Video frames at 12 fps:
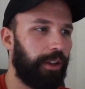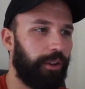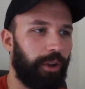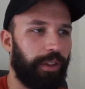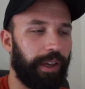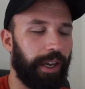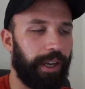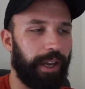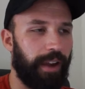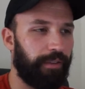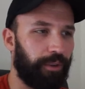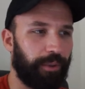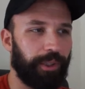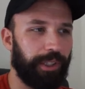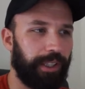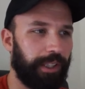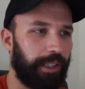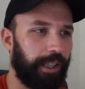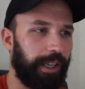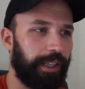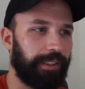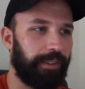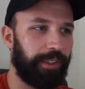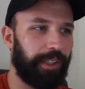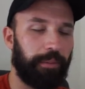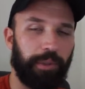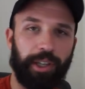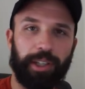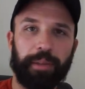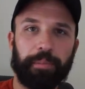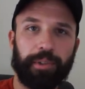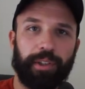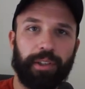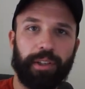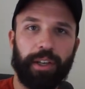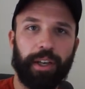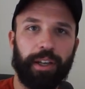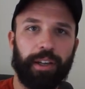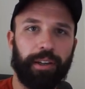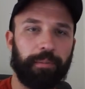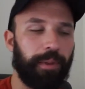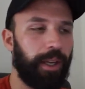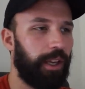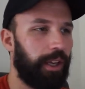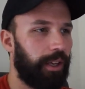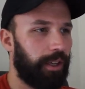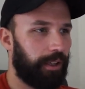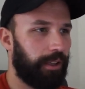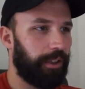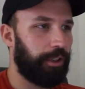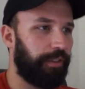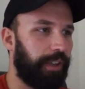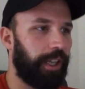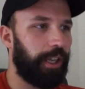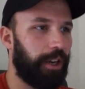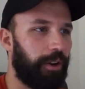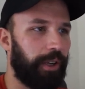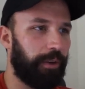The only thing I ever really didn't like is every time you clipped your video,